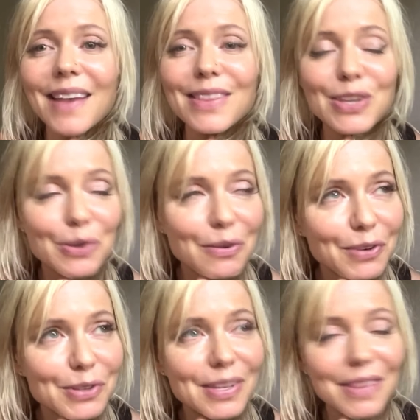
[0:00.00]
The
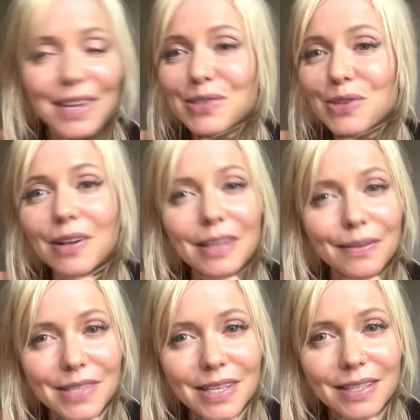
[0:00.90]
universe that song
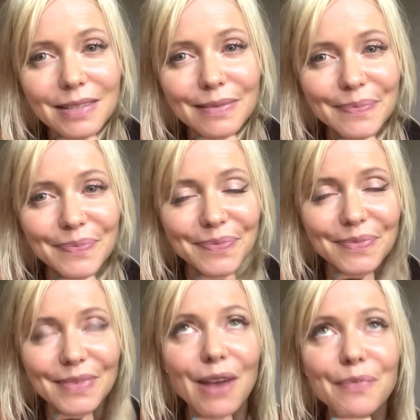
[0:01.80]
lives in,
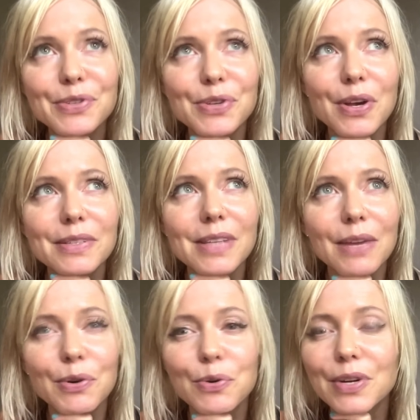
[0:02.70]
of the songs that I
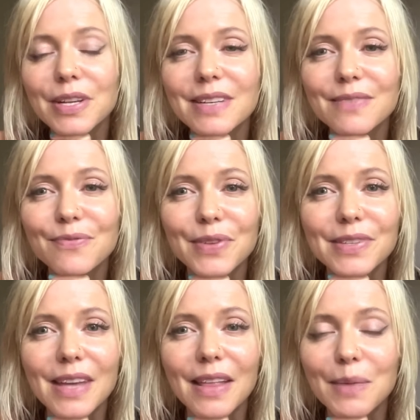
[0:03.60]
recorded for
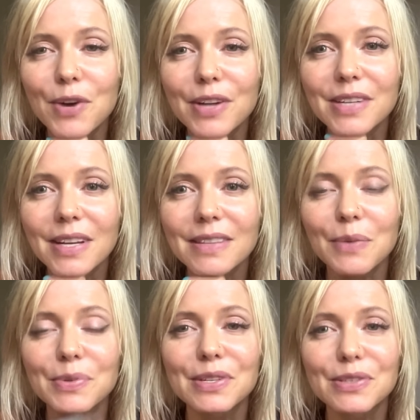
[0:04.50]
this LA project that
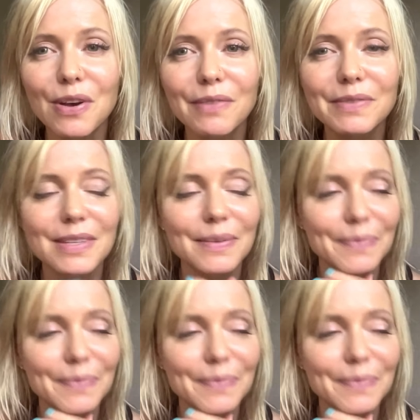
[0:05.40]
was dissolved,